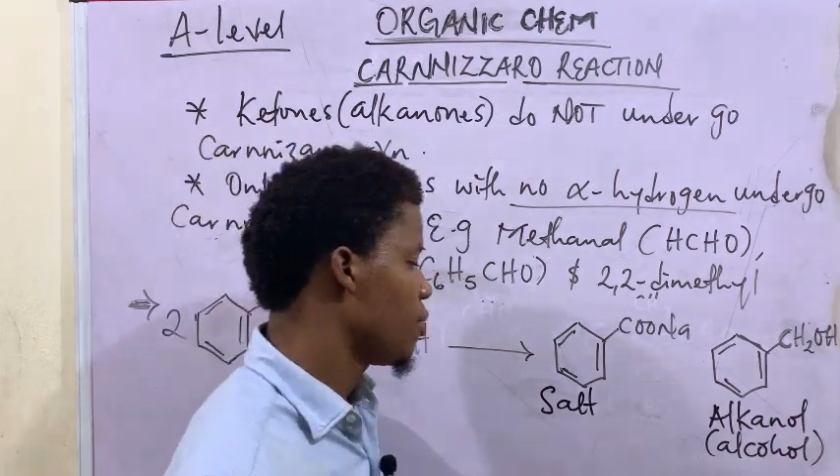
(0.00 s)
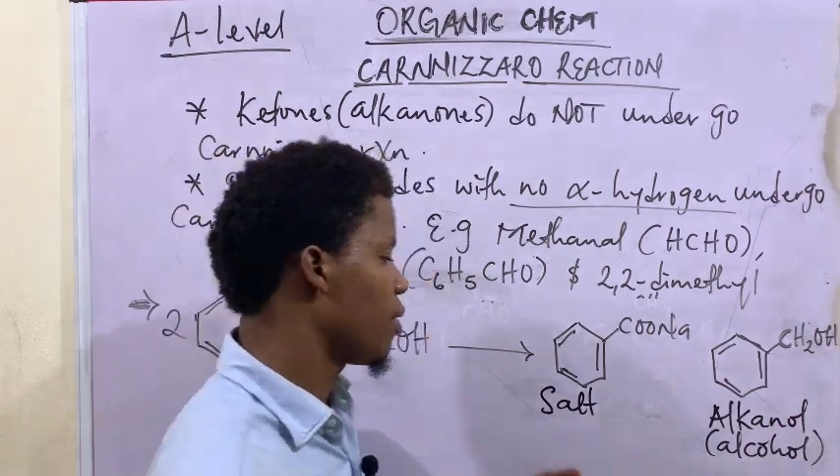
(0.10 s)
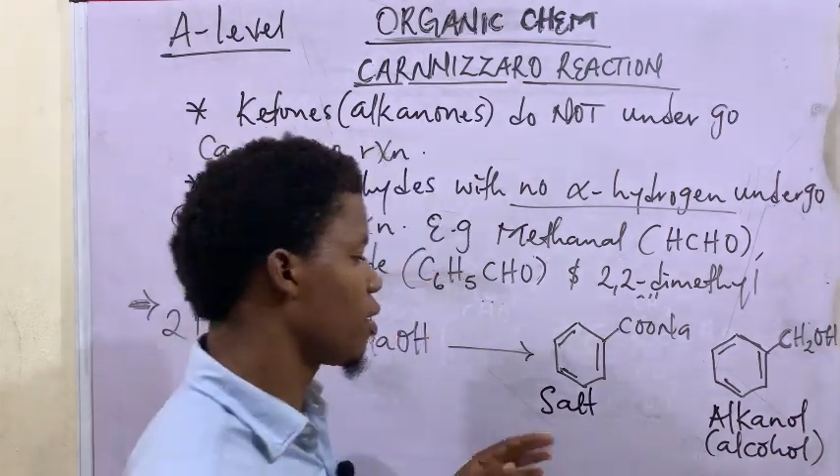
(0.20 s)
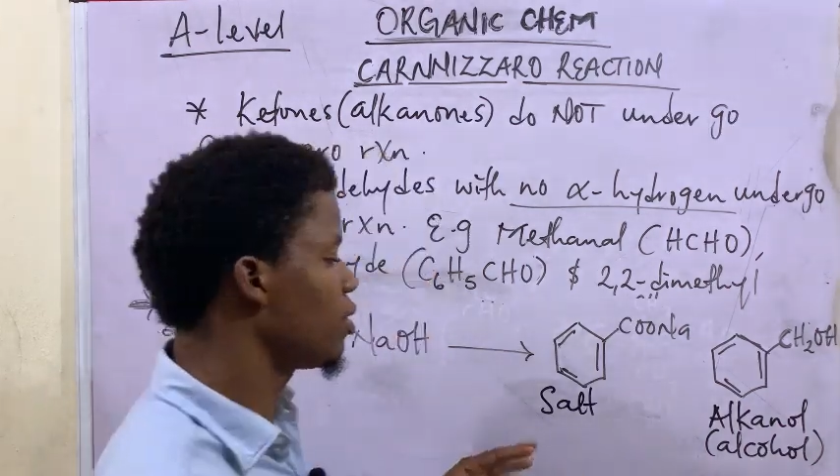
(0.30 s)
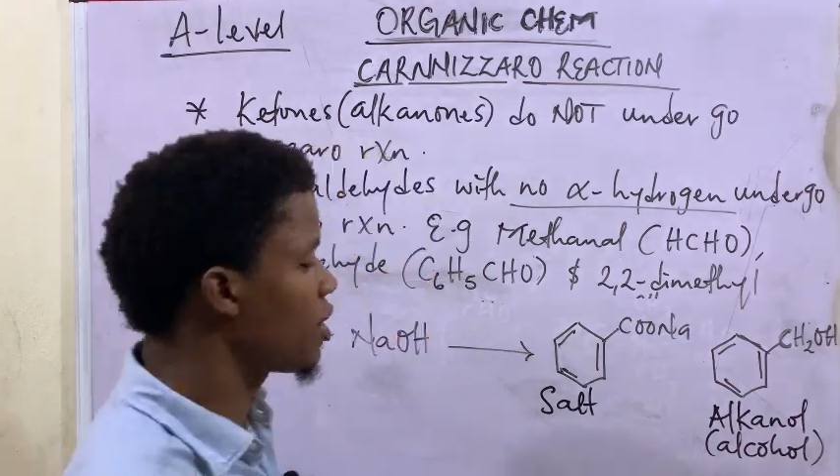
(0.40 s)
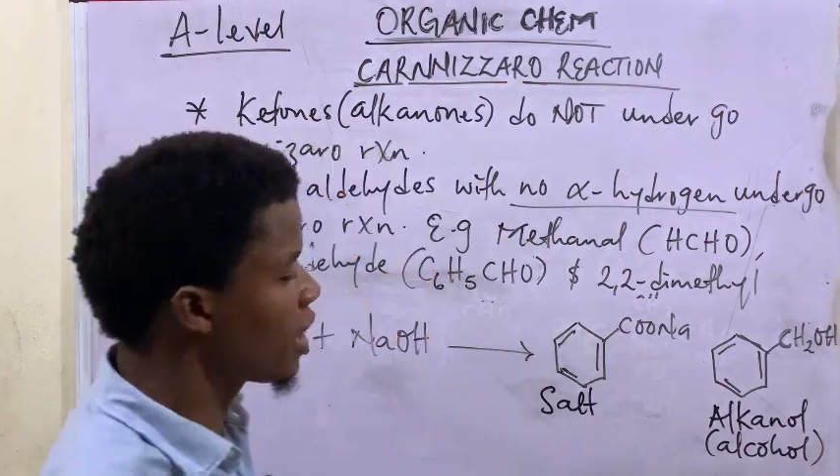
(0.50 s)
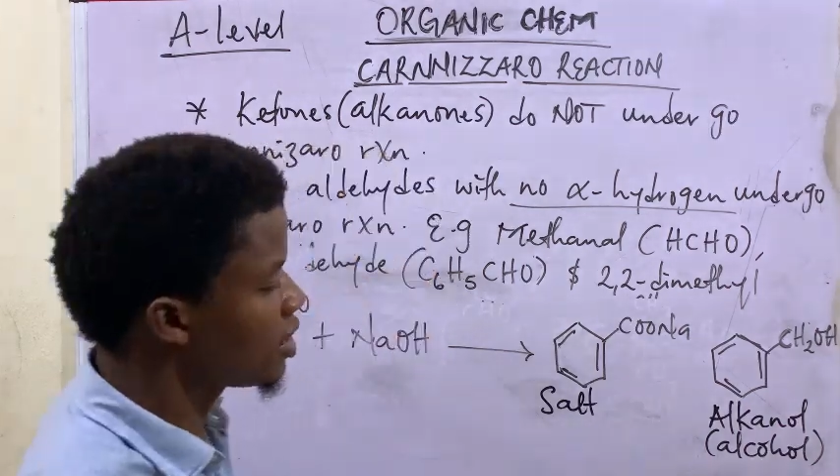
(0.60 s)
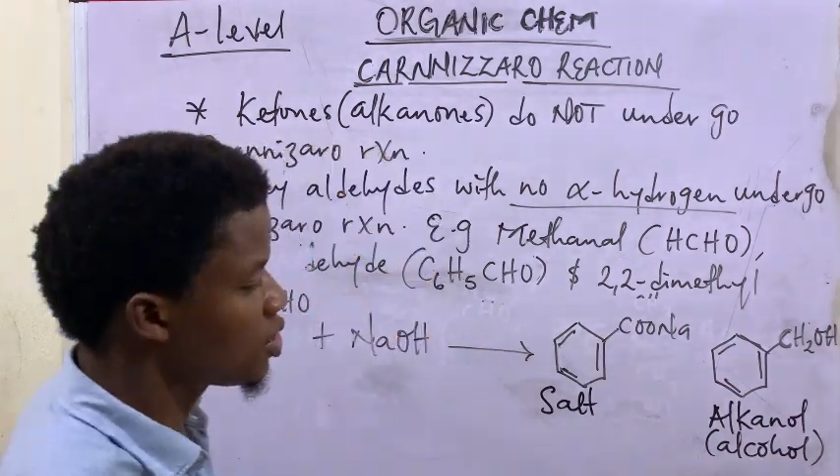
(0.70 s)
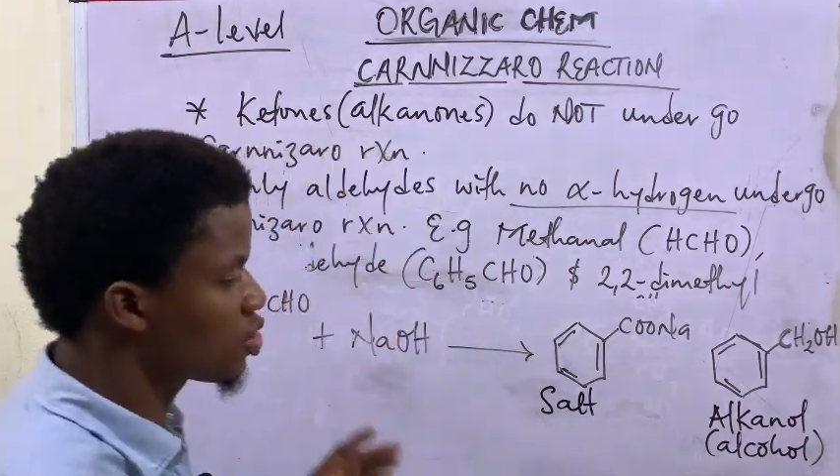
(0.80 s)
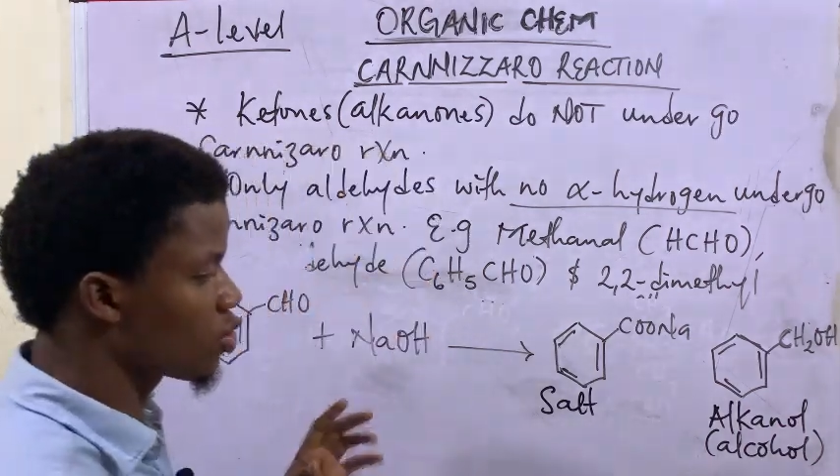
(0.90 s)
We are going to get
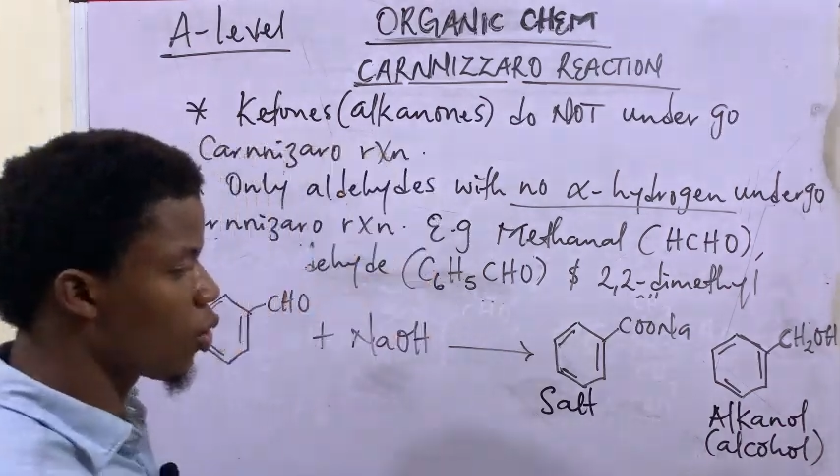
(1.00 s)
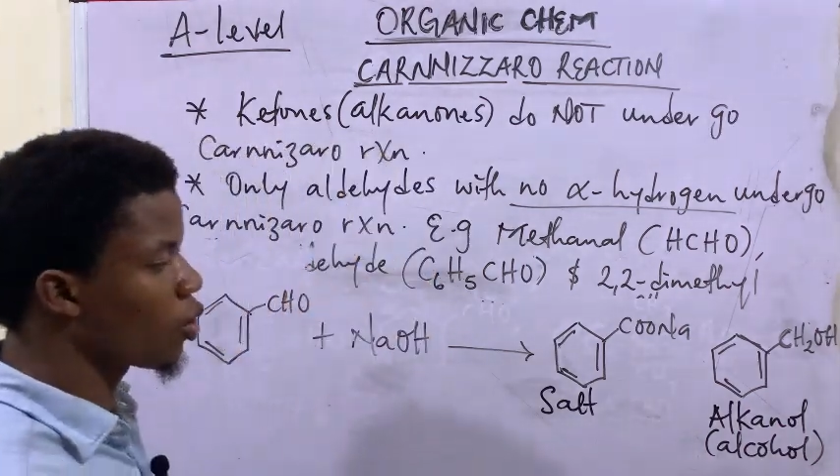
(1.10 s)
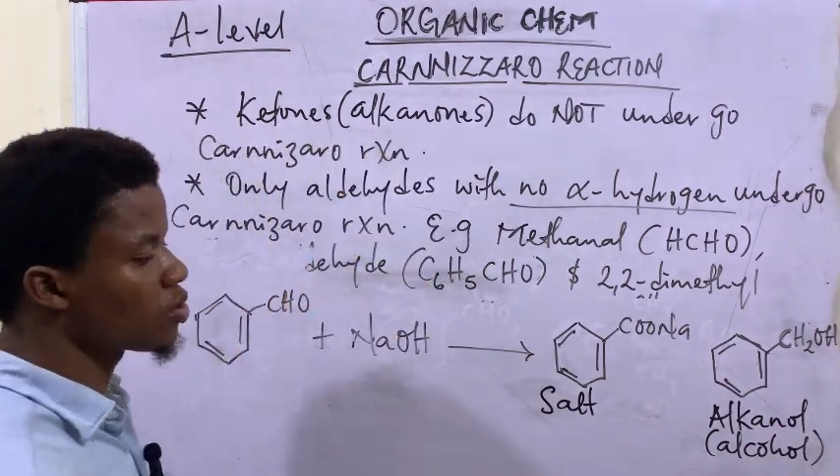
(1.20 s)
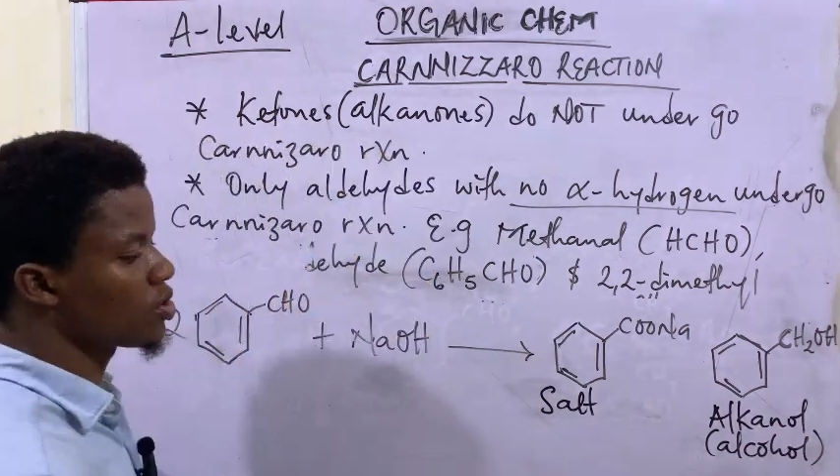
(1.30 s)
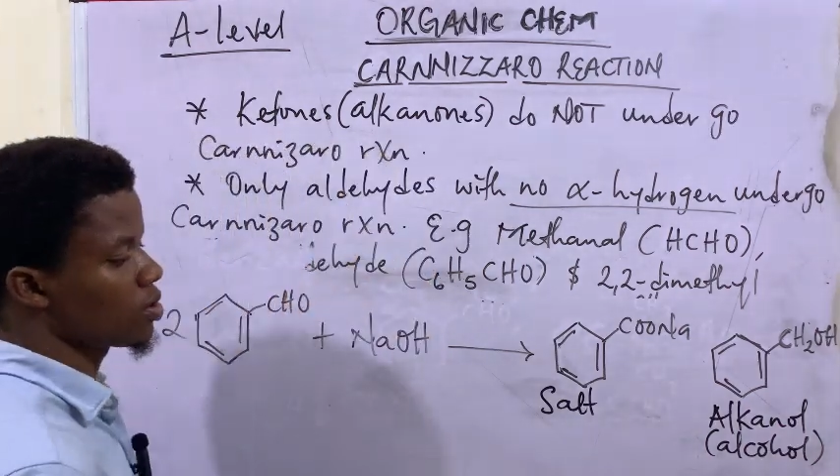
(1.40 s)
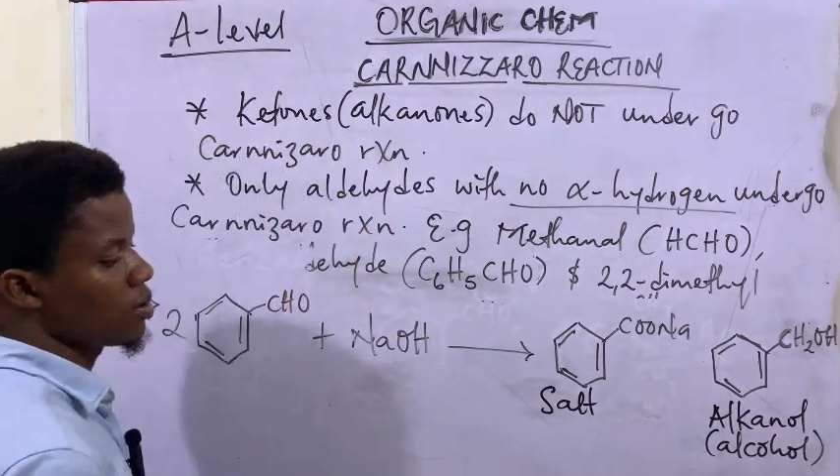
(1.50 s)
the salt